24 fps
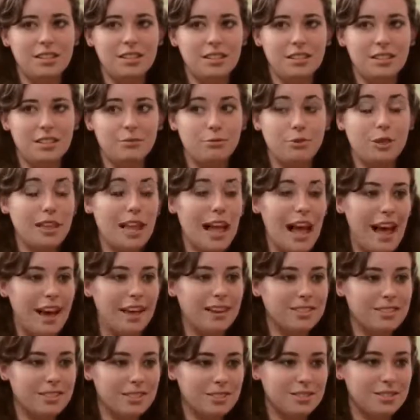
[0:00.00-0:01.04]

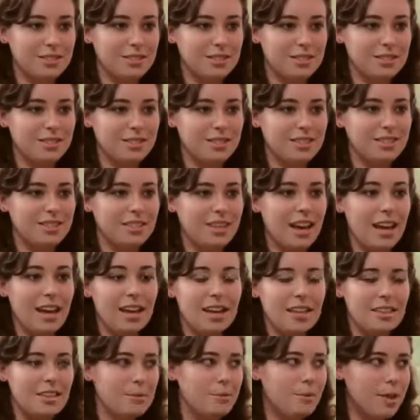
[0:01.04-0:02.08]
relax,
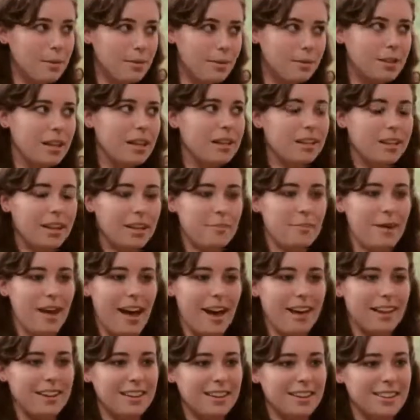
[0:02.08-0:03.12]
and then maybe later get
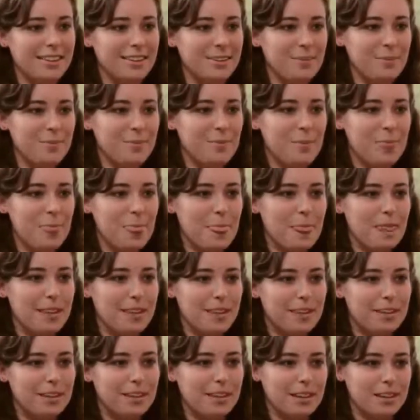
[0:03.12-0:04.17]
back
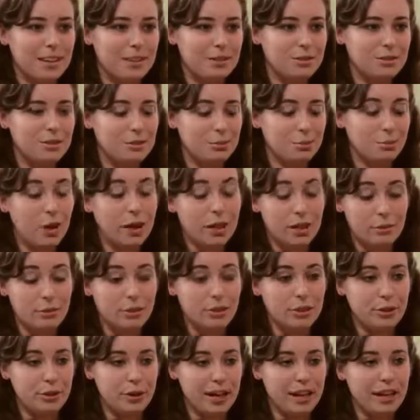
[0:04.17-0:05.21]
to what you were
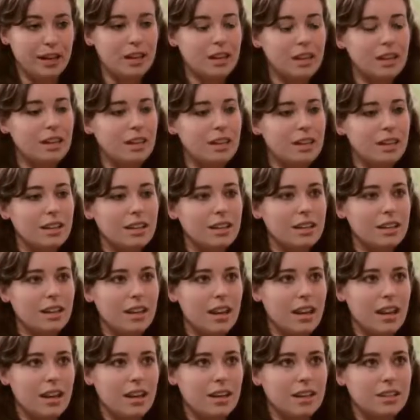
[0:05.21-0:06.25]
doing.
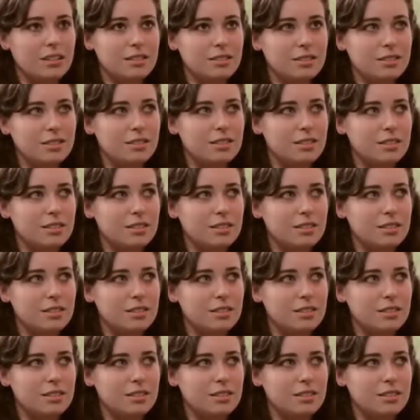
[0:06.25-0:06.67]
And